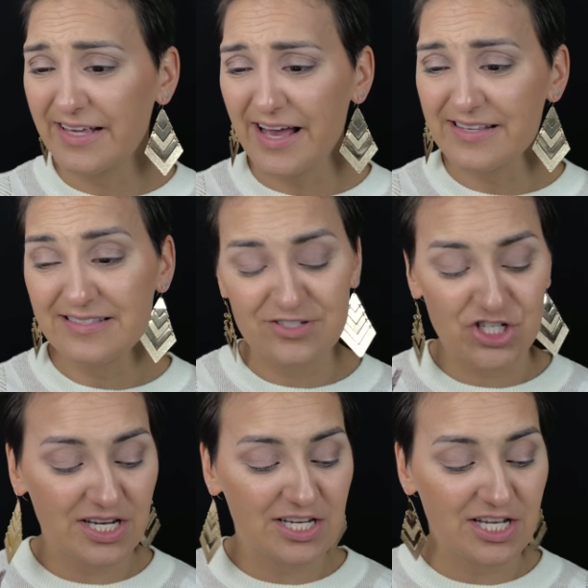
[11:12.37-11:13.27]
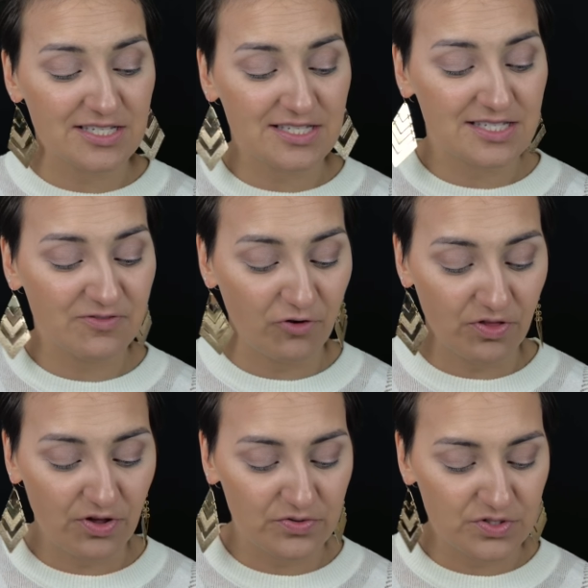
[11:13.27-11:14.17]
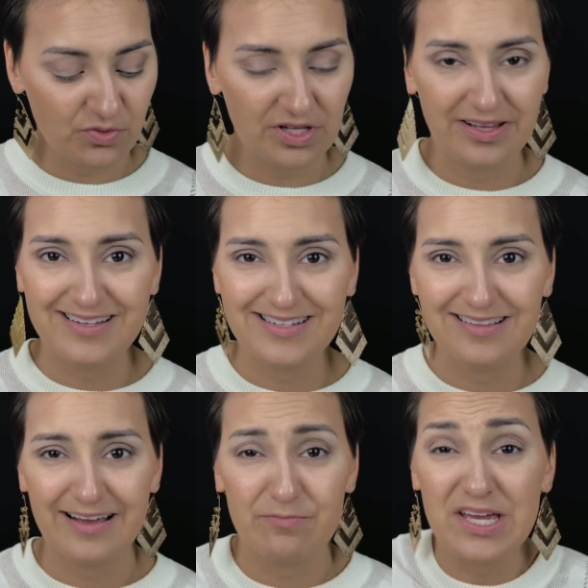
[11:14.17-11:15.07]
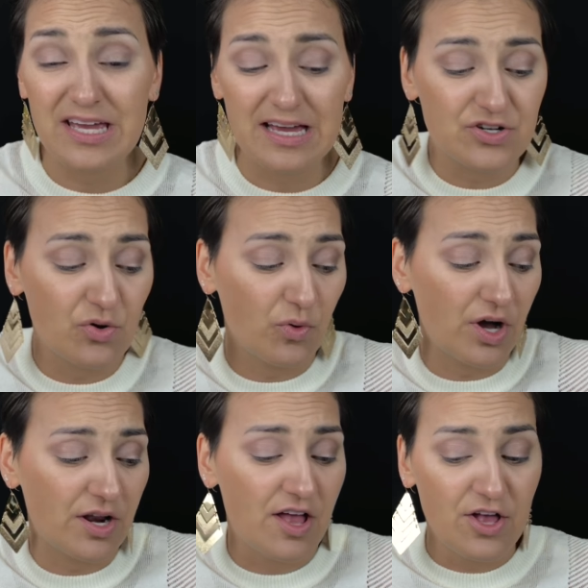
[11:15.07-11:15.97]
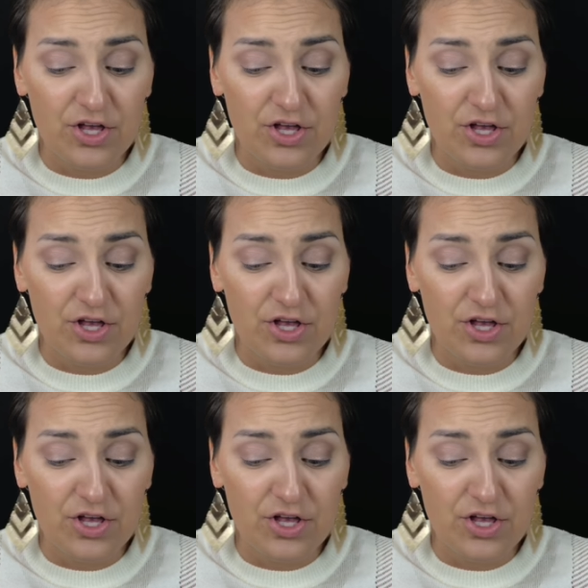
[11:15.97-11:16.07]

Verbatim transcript: yes, genius for those who are lazy like me and don't want